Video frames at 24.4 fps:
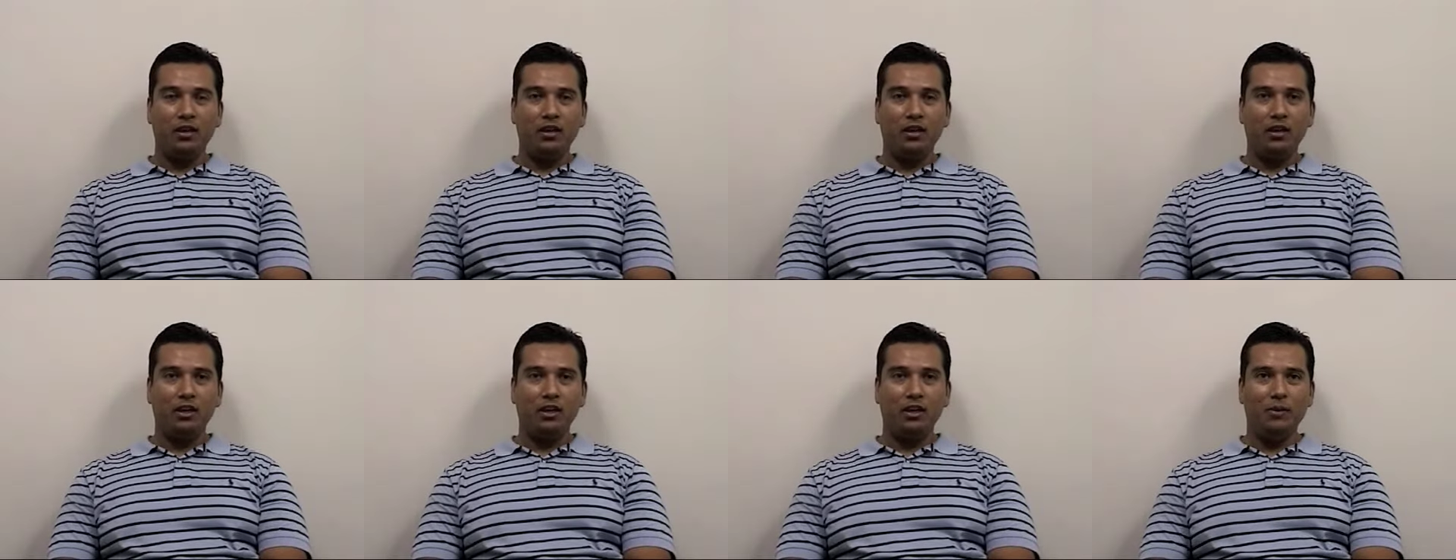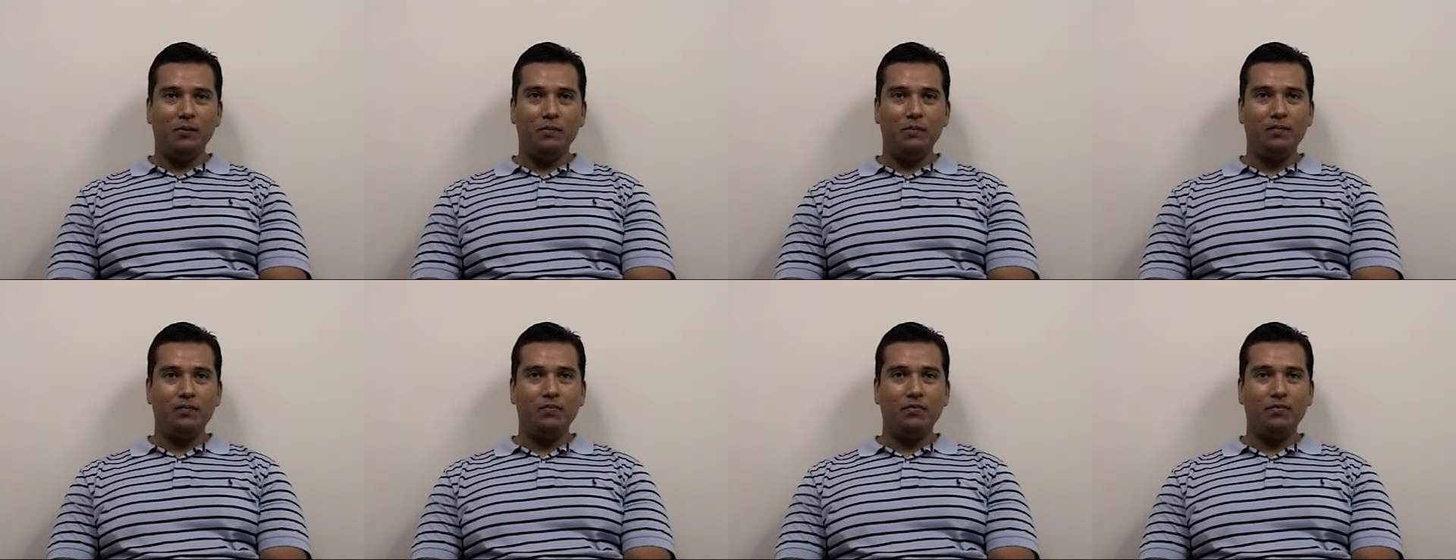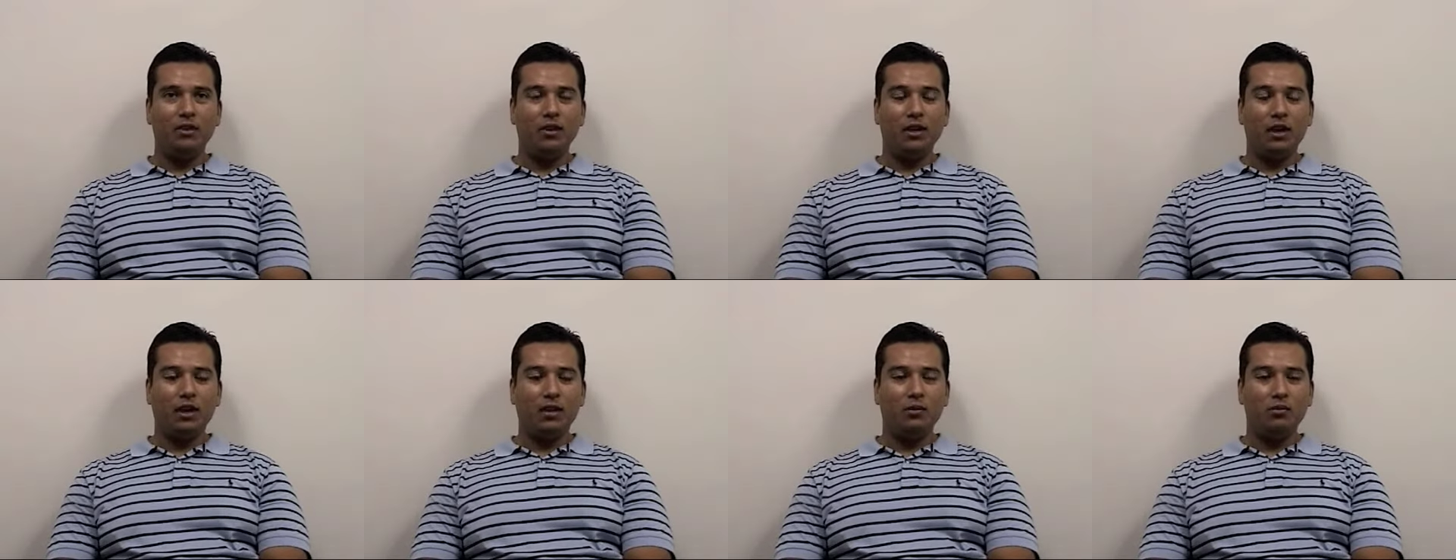
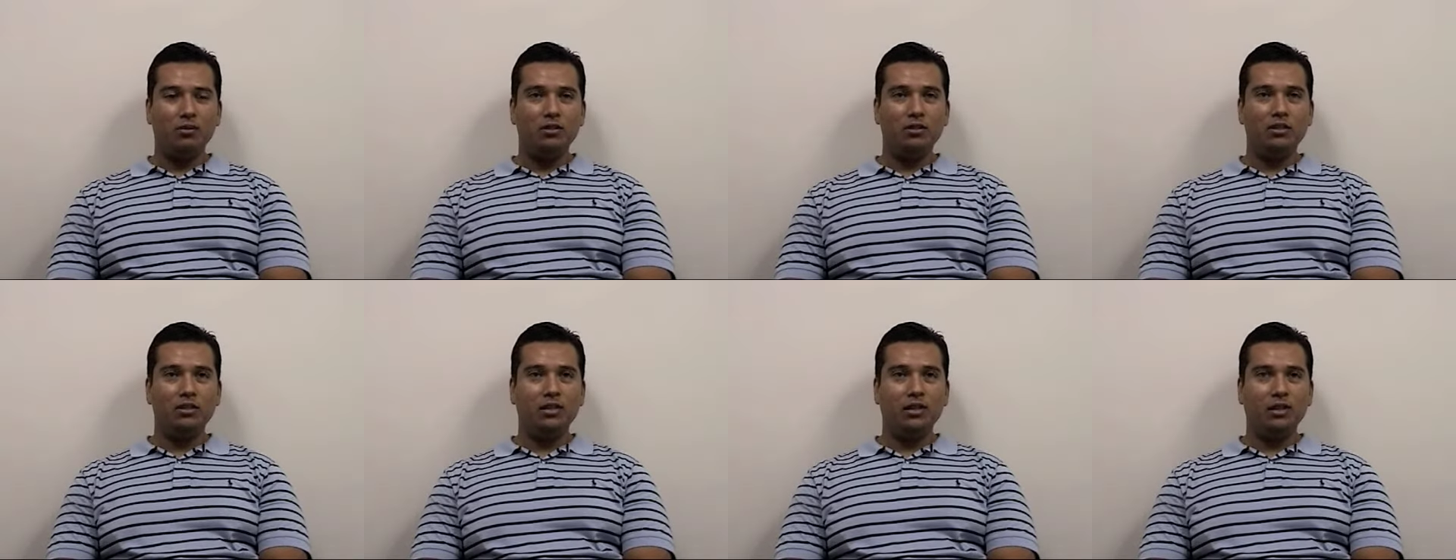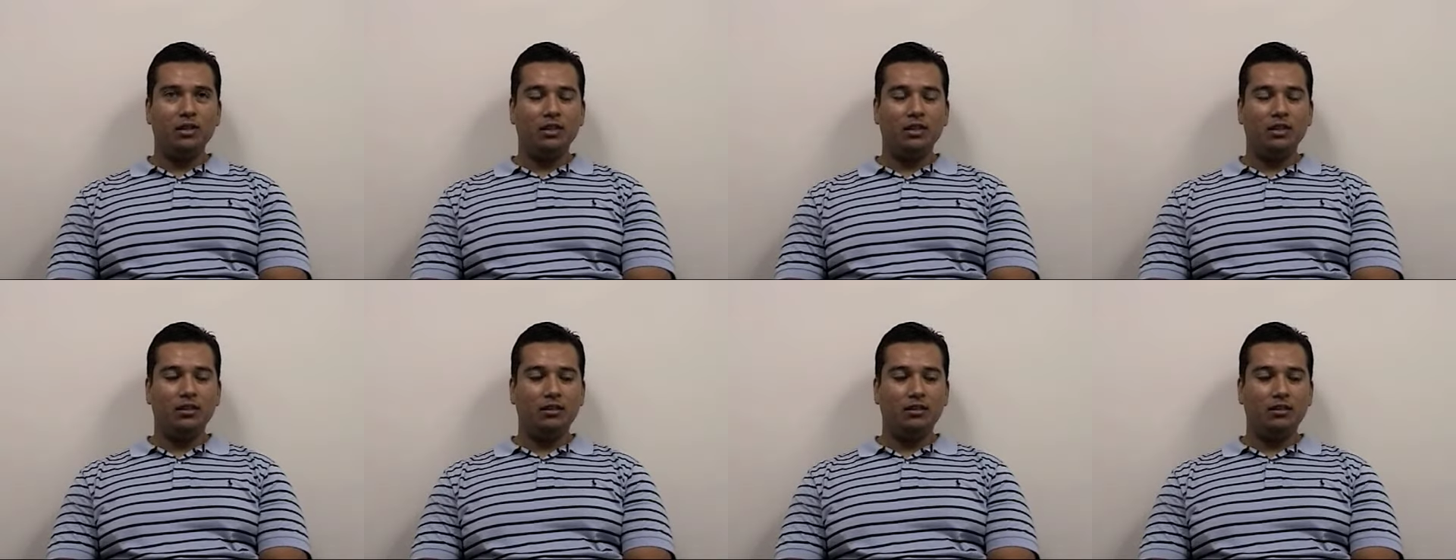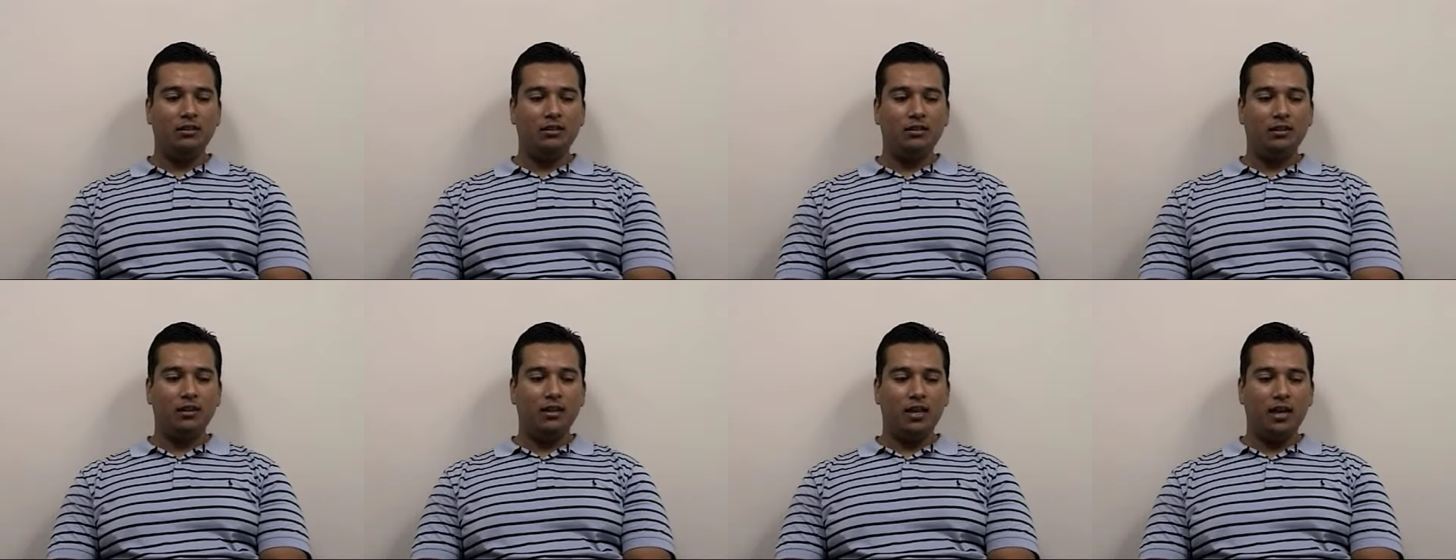I was
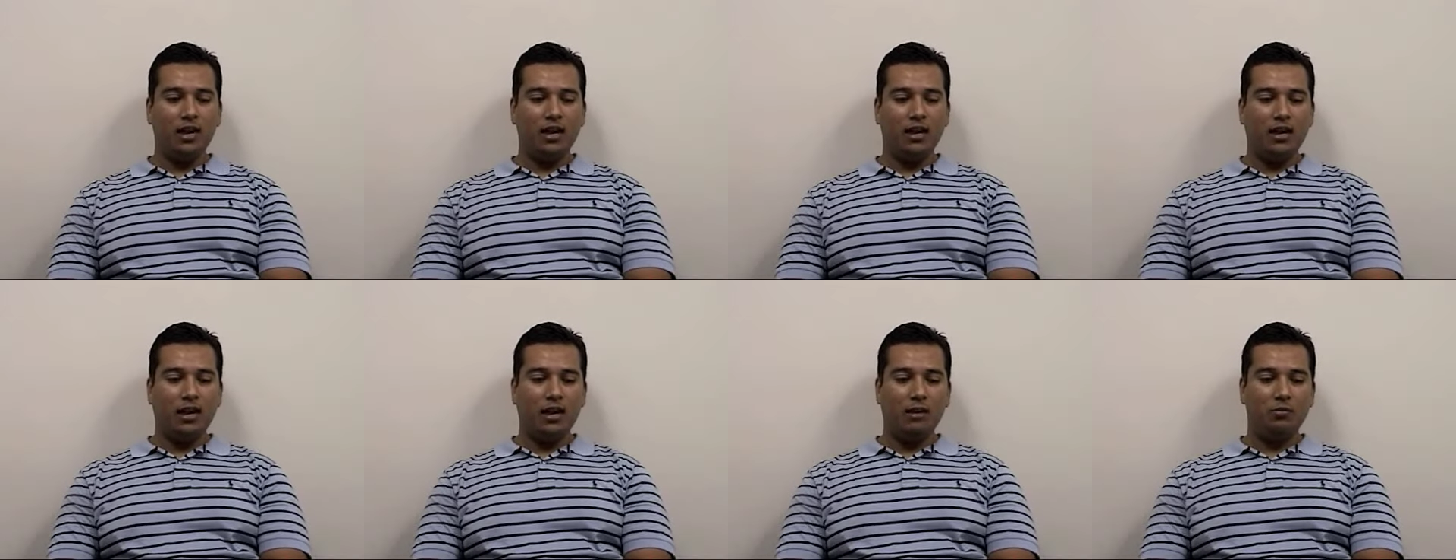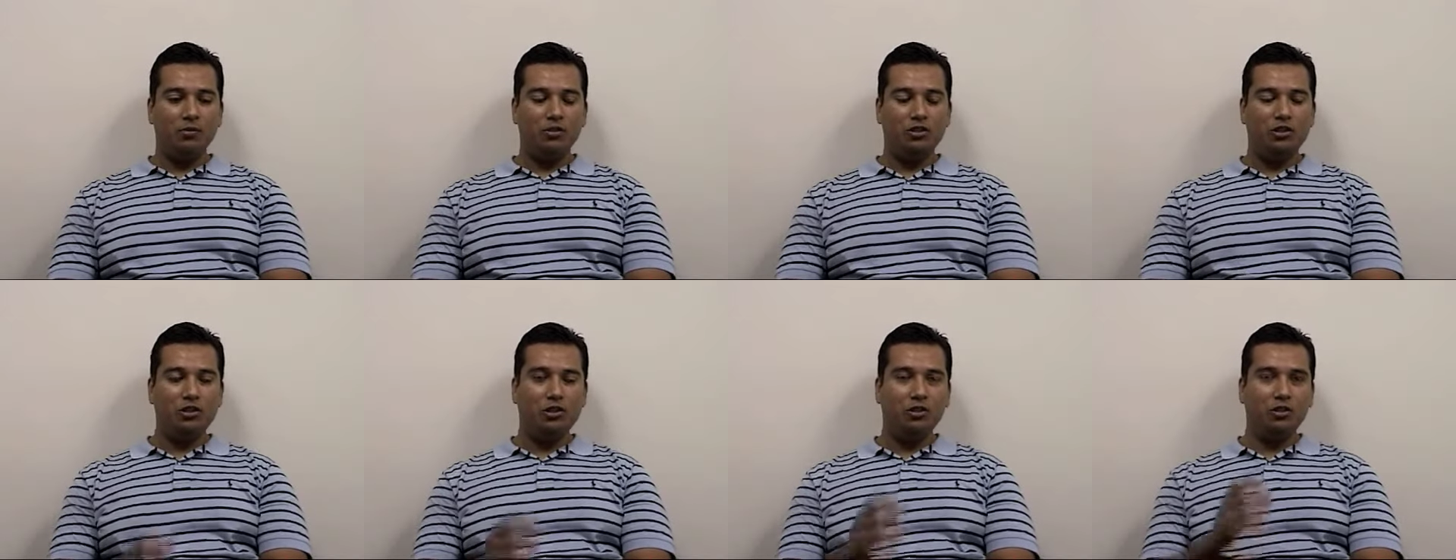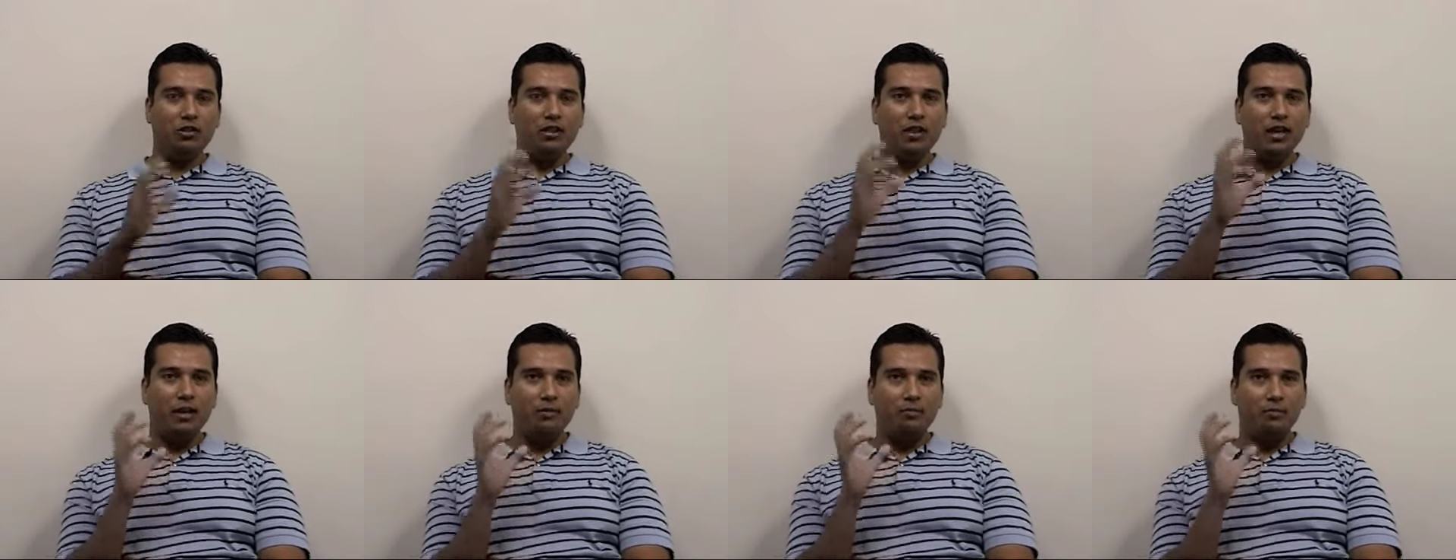seeing that I was
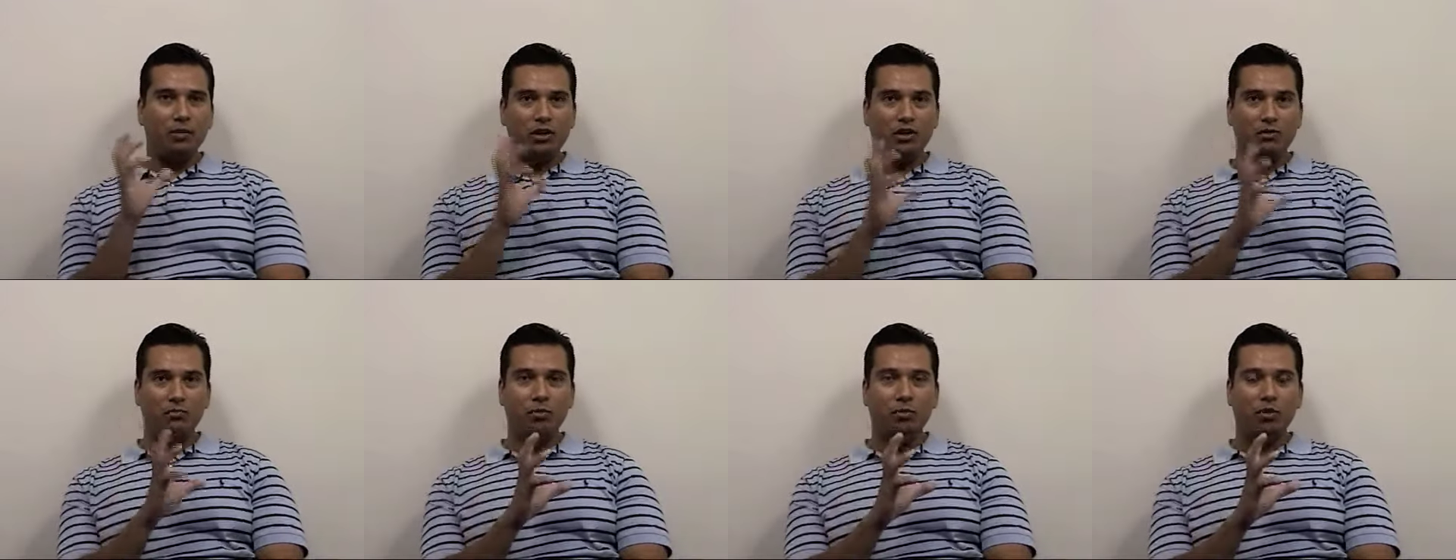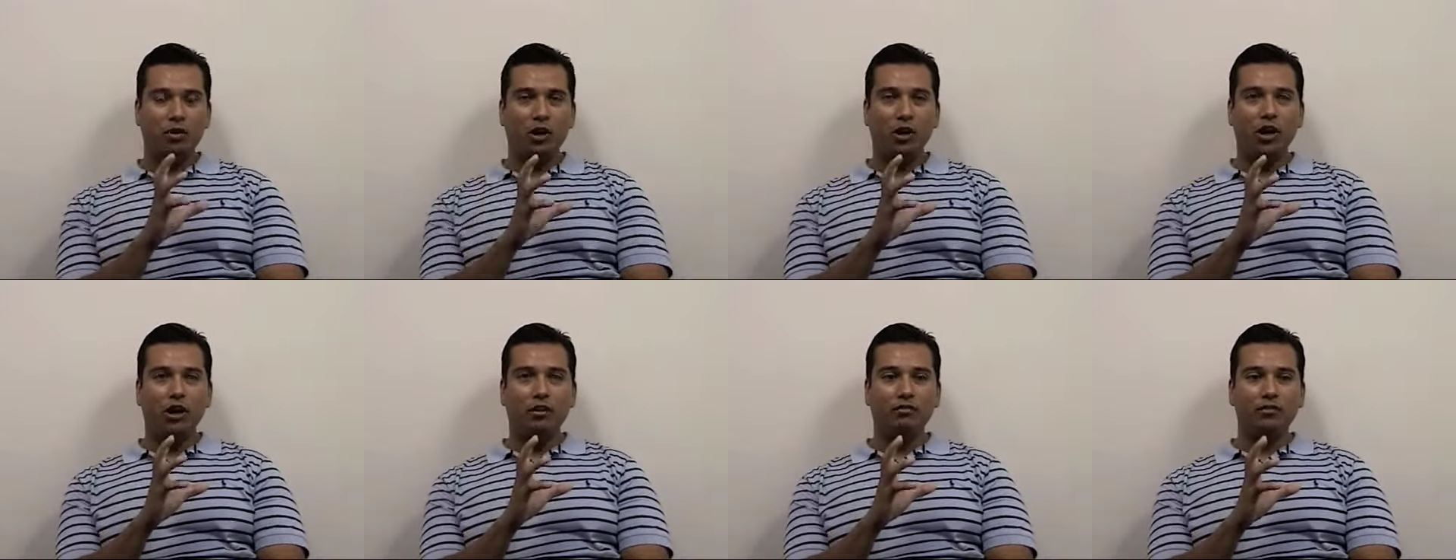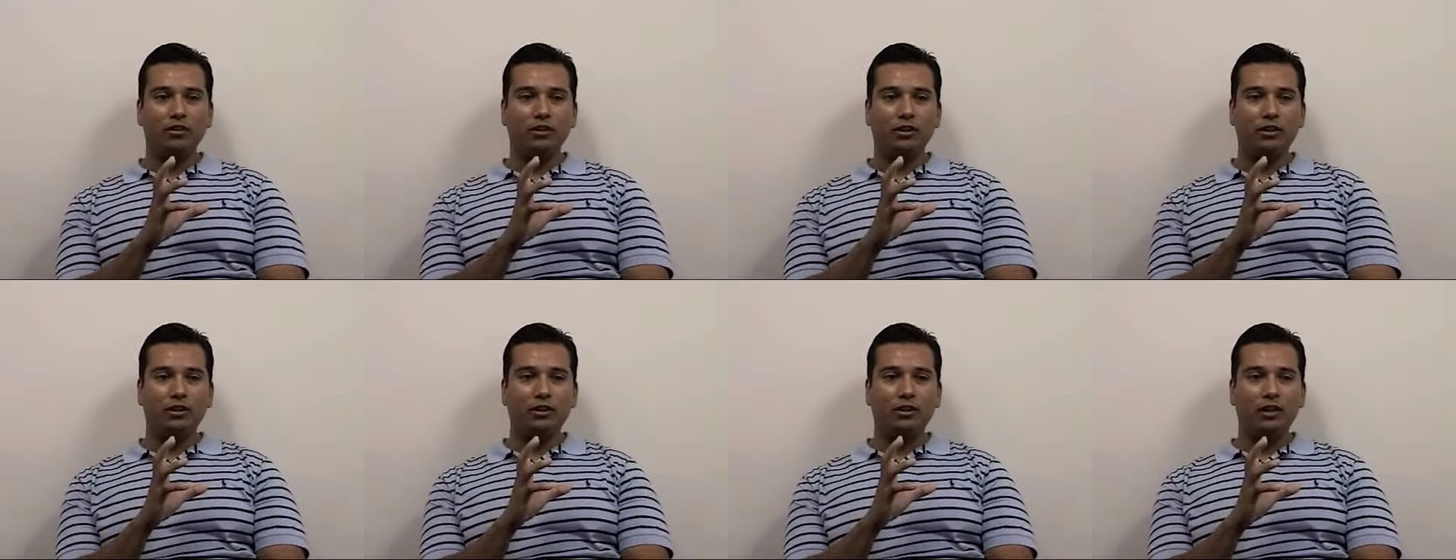doing that much more
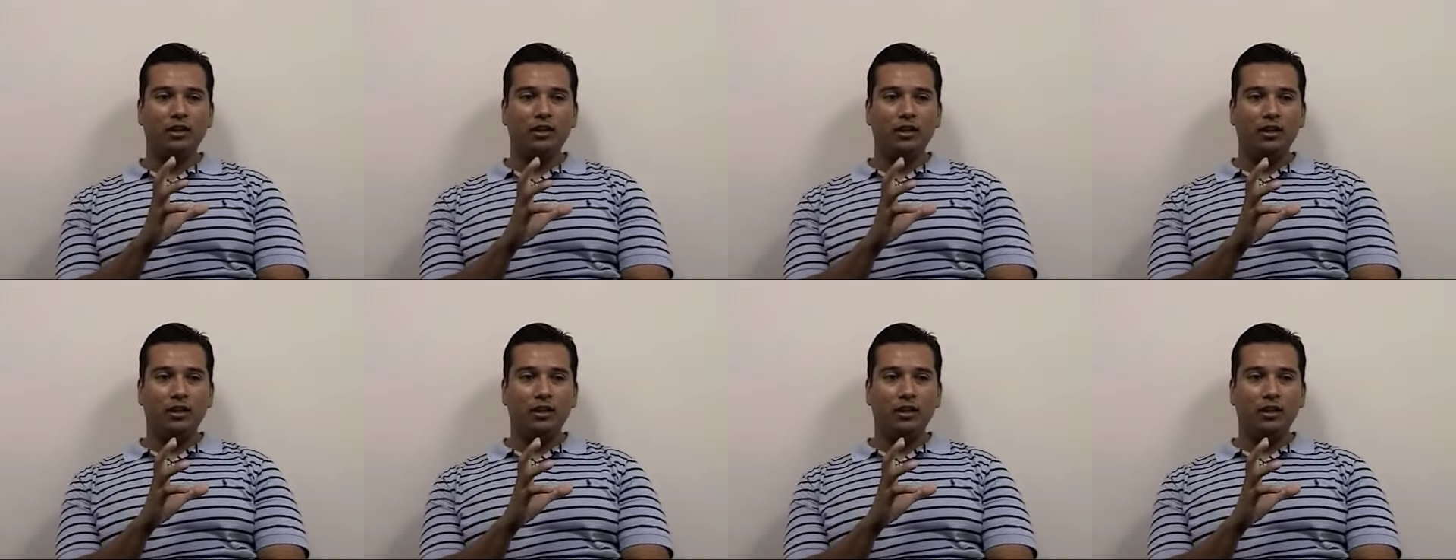often,